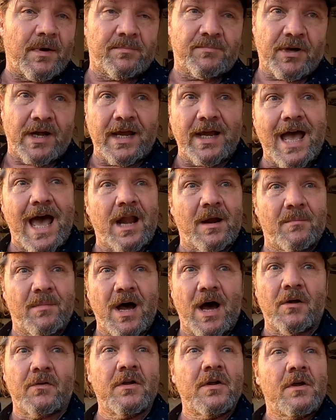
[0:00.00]
I probably got
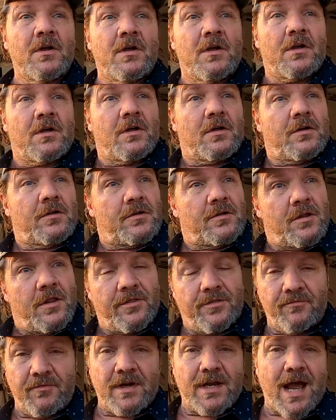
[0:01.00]
about
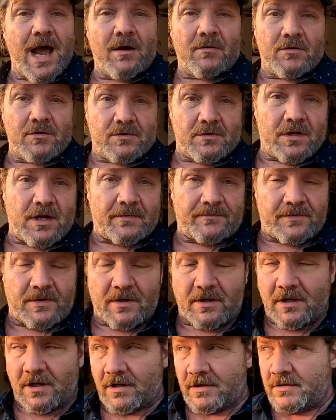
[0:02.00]
3 hours left
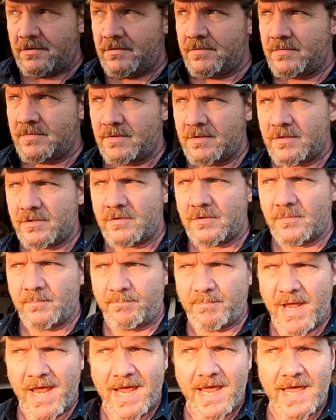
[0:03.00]
of the
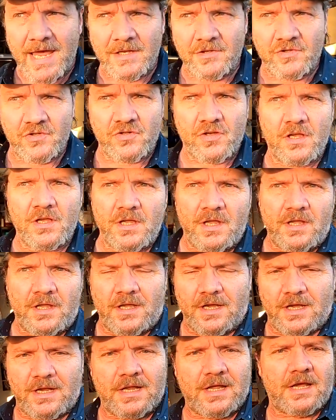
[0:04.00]
pads,
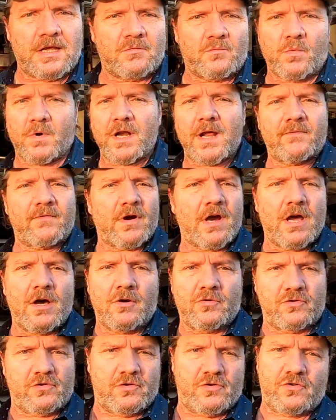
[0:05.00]
and then whatever
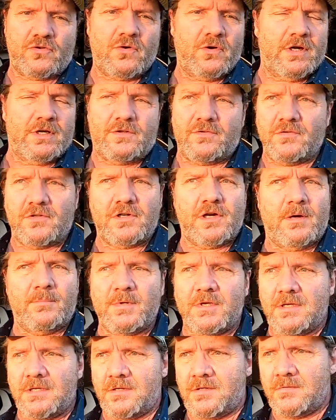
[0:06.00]
else is going to
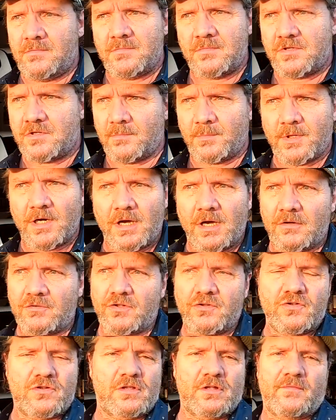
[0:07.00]
come in tomorrow.
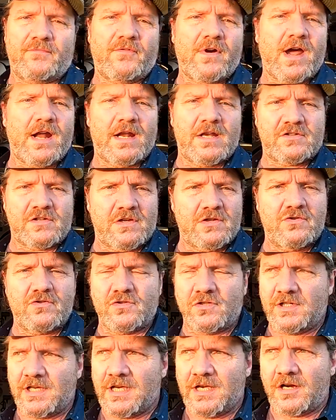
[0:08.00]
Usually Fridays I
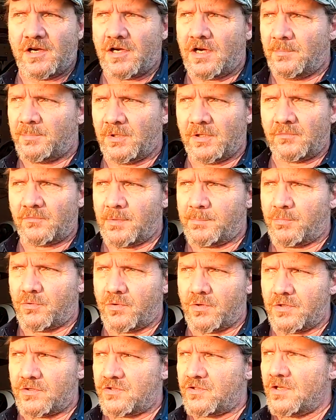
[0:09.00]
usually get a couple of
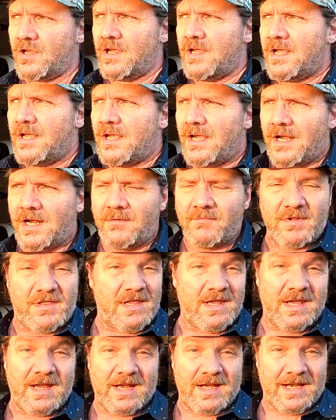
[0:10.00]
reports and
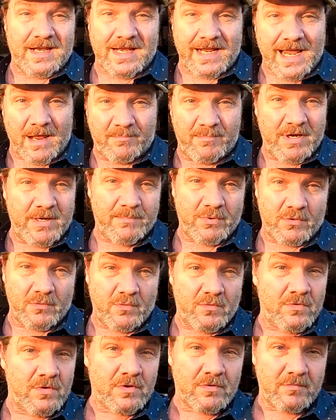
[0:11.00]
everything, and then I got
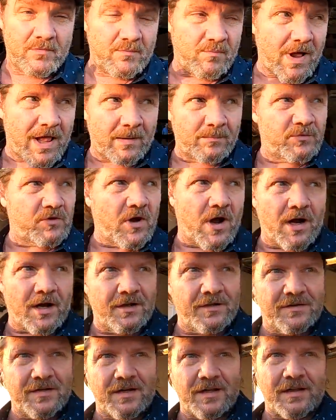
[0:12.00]
people, while I'm
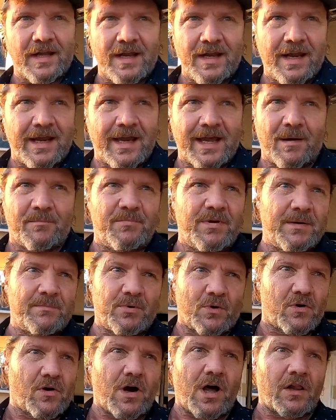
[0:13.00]
talking to the lady, I got
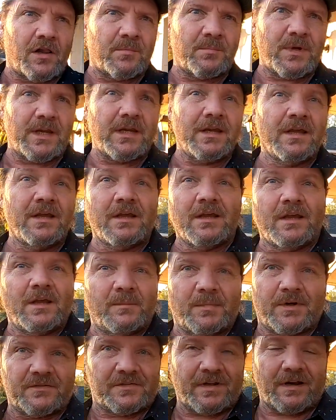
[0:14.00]
people calling me
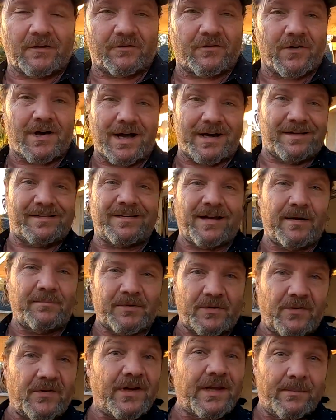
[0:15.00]
because they don't know how to
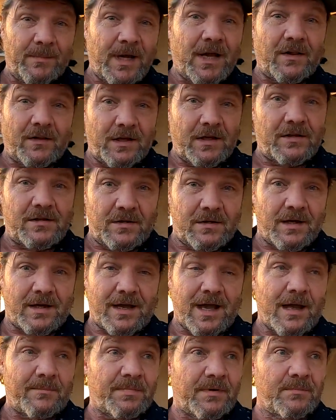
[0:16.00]
type their email into a
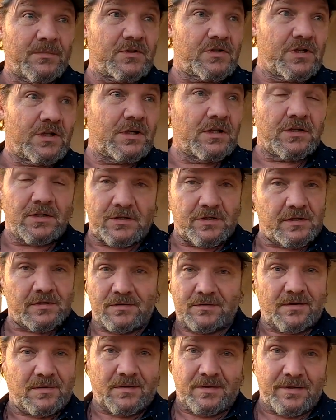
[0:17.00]
copy machine. You
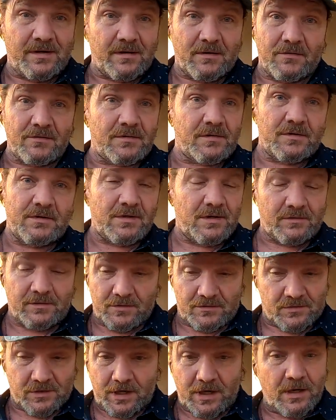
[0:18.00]
just, you know,
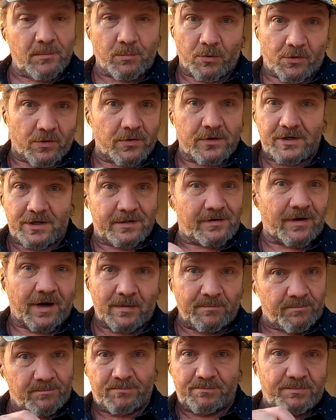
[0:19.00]
there's a keyboard, you
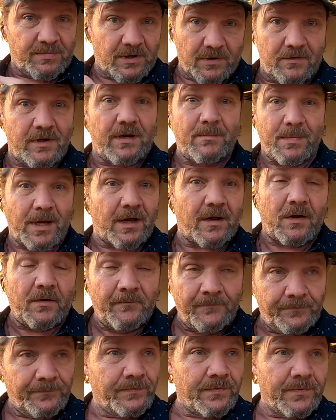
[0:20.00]
type your email.